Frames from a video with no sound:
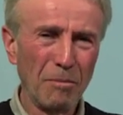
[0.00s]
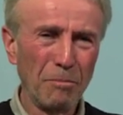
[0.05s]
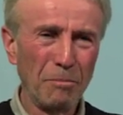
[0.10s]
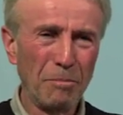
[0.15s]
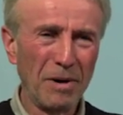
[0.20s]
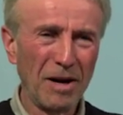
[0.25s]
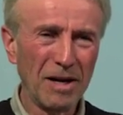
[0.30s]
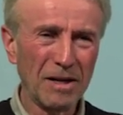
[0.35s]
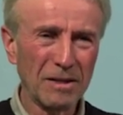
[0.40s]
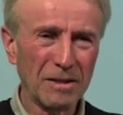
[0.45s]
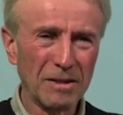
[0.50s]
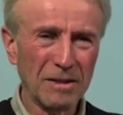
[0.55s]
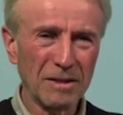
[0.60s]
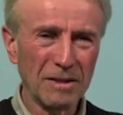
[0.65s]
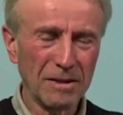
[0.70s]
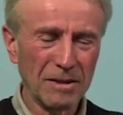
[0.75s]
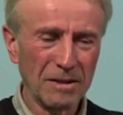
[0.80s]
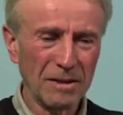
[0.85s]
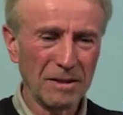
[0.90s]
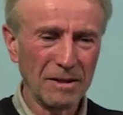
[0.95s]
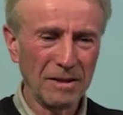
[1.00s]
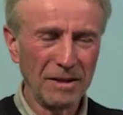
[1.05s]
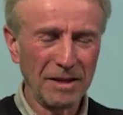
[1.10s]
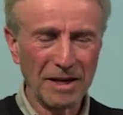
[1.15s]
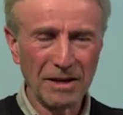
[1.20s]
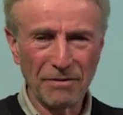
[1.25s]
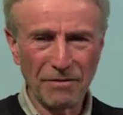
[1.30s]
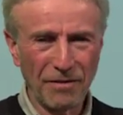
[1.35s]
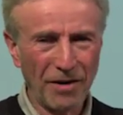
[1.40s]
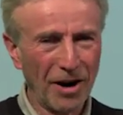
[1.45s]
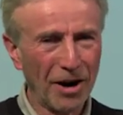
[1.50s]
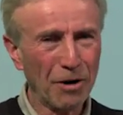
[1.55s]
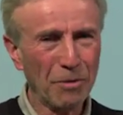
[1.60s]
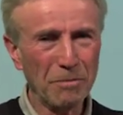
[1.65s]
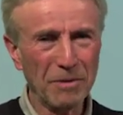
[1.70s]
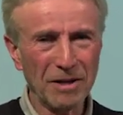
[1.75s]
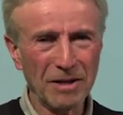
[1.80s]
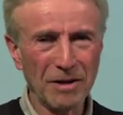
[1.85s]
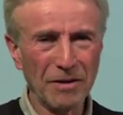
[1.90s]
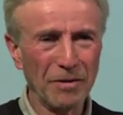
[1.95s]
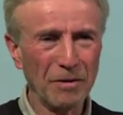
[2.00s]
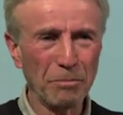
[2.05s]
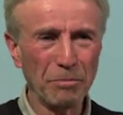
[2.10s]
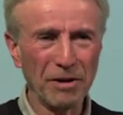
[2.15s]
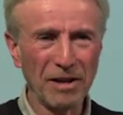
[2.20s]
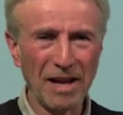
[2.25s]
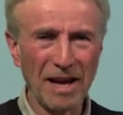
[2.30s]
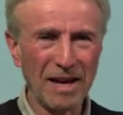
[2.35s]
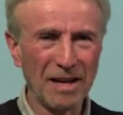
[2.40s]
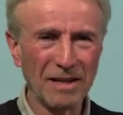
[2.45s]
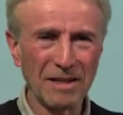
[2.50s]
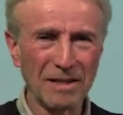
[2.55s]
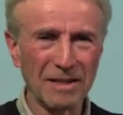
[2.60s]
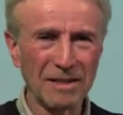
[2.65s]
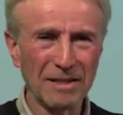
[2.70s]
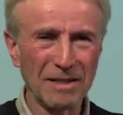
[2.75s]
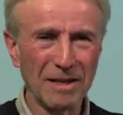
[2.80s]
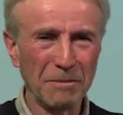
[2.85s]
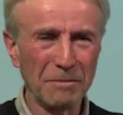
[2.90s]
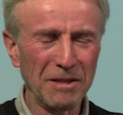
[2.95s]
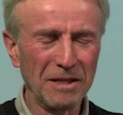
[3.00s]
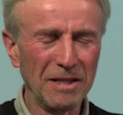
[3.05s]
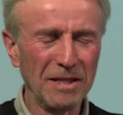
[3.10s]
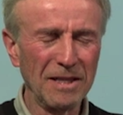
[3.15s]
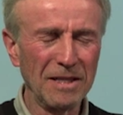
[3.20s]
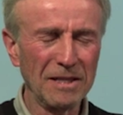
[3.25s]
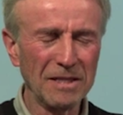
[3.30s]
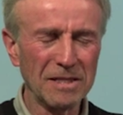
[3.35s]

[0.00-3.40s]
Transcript: but the environment and the planet. I mean,